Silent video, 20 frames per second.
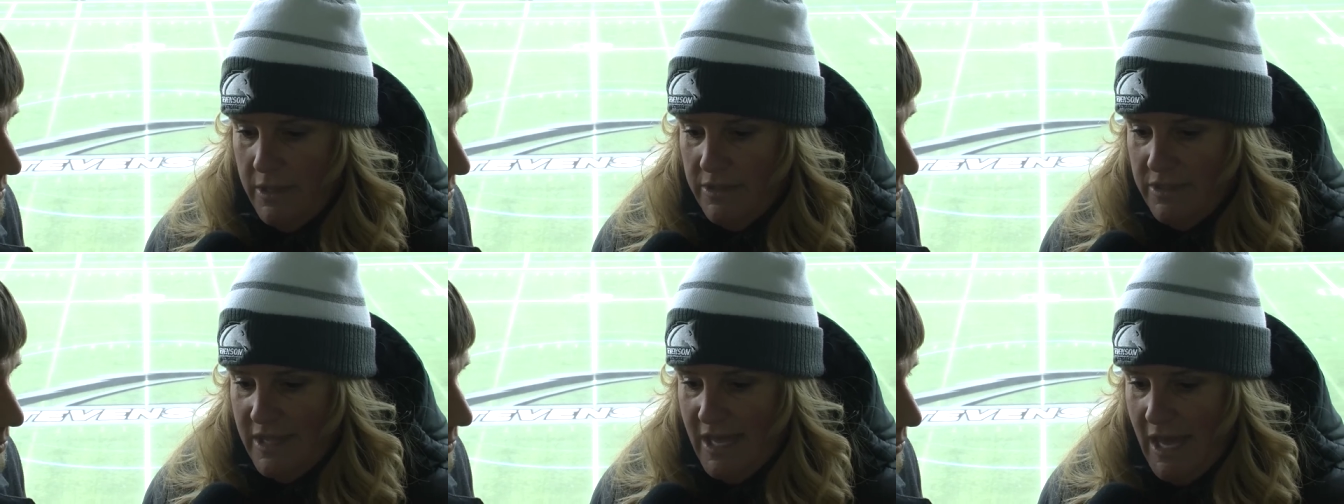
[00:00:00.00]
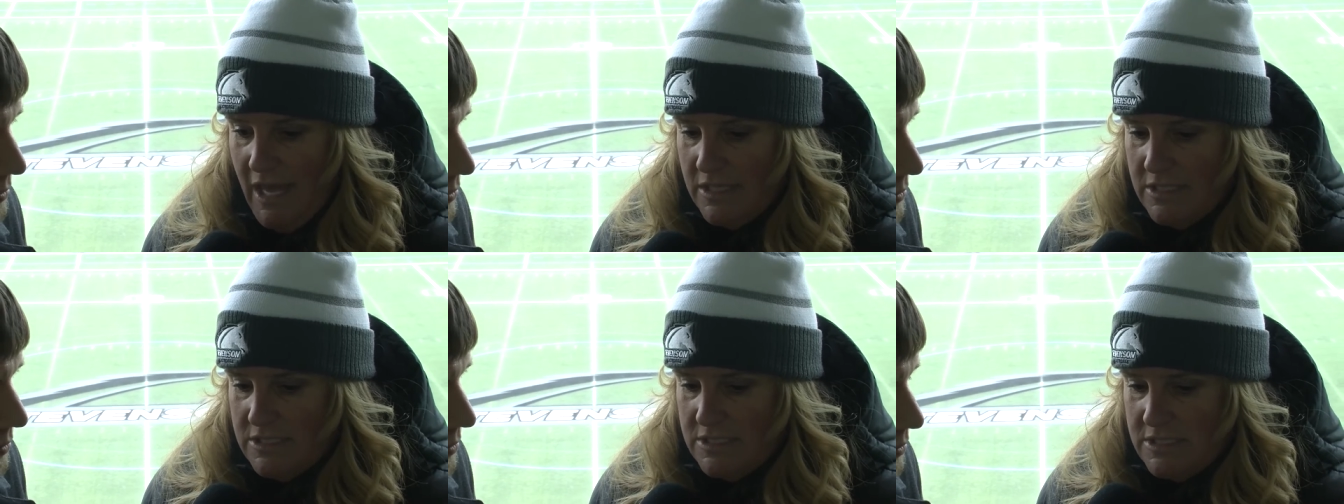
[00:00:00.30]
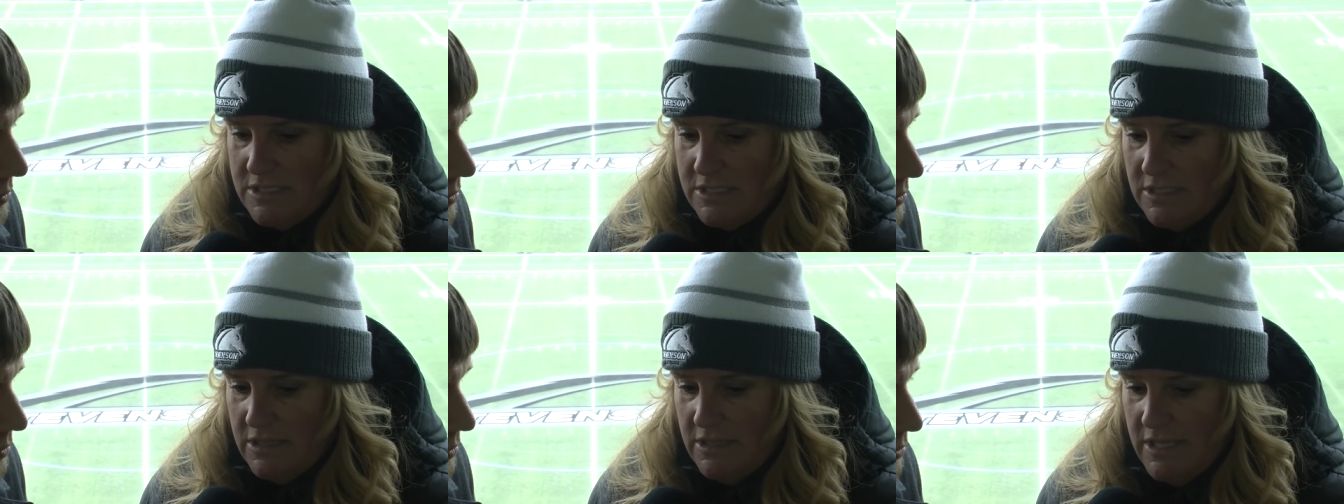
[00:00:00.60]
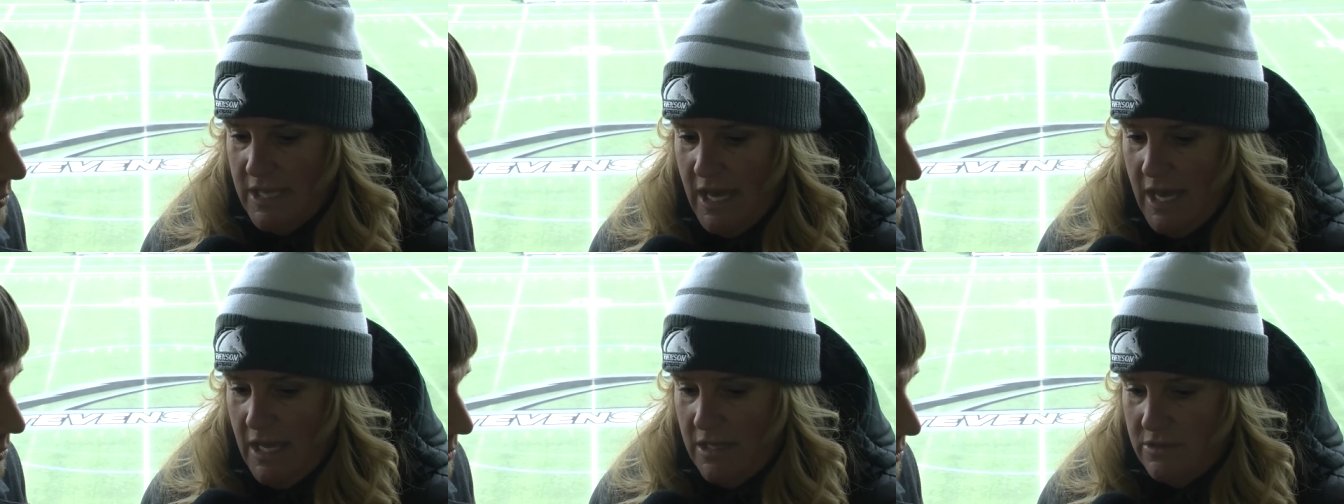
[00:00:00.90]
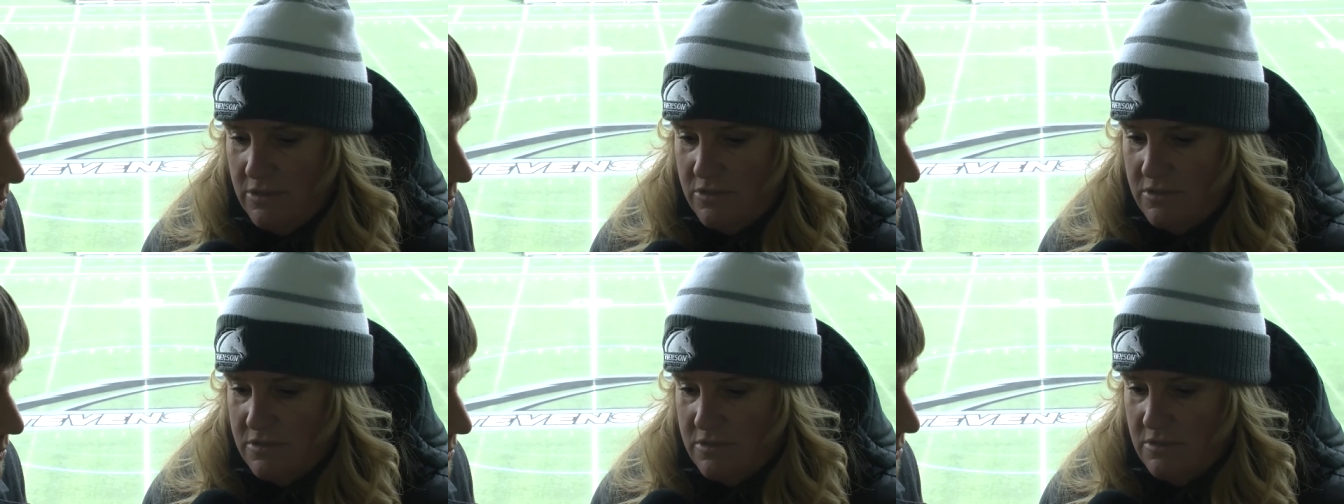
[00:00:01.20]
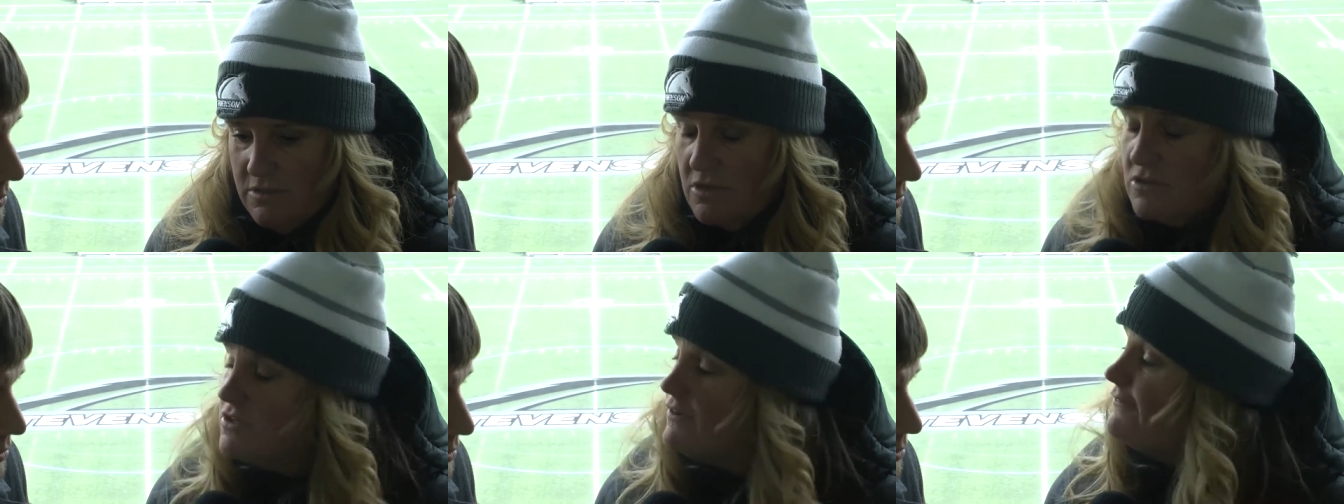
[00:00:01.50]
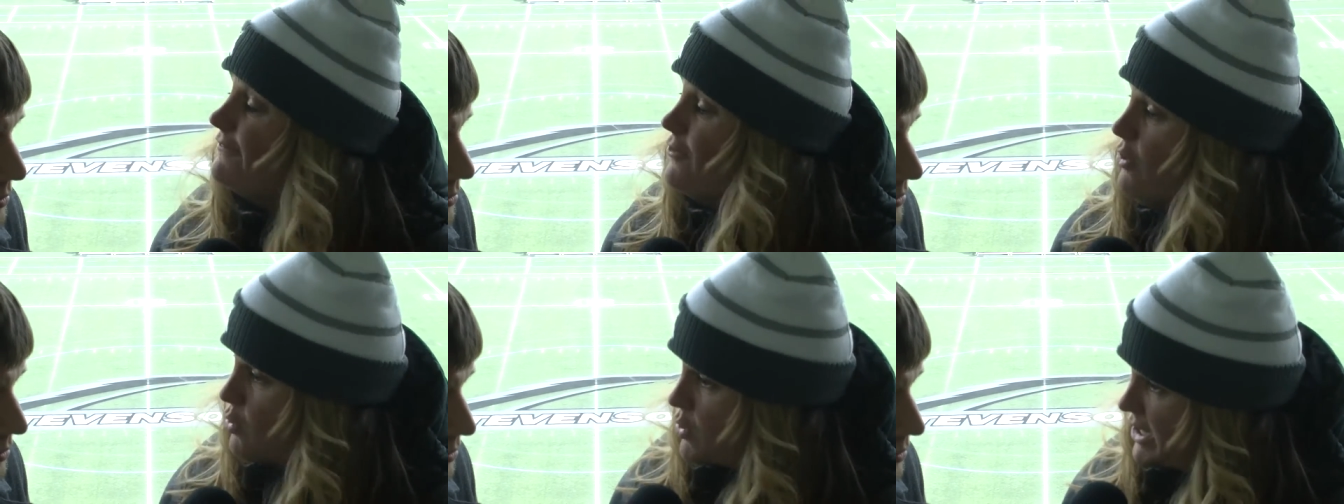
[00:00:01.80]
that's that there's a
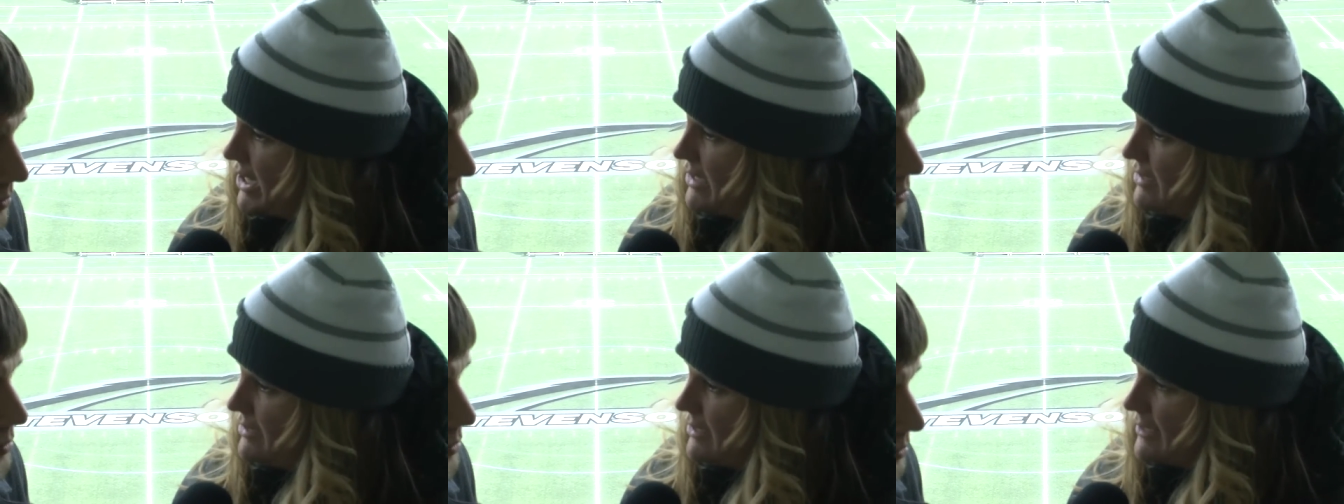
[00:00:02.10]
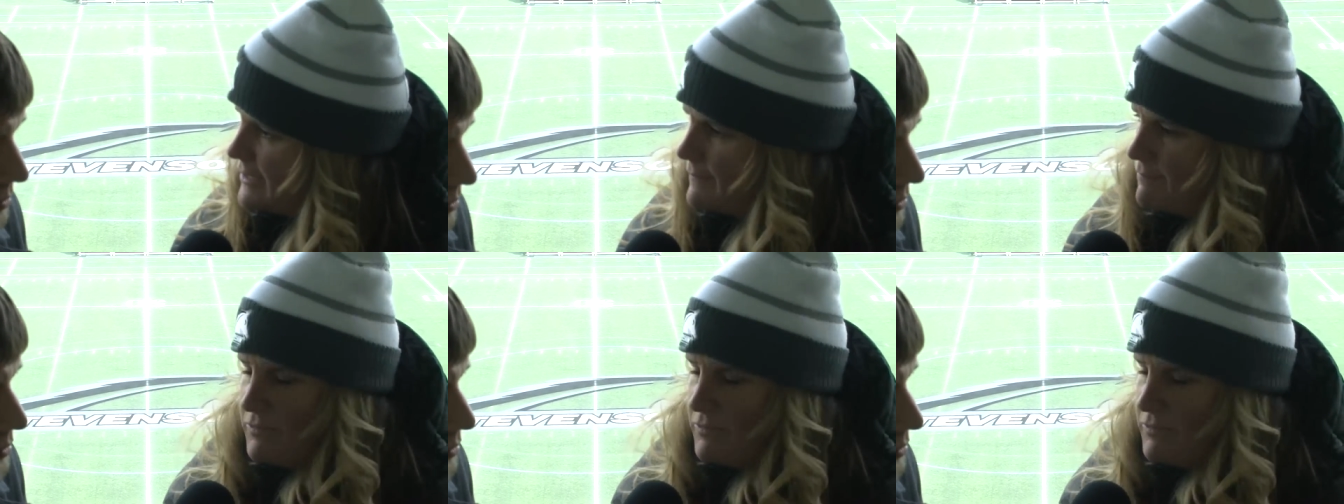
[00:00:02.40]
void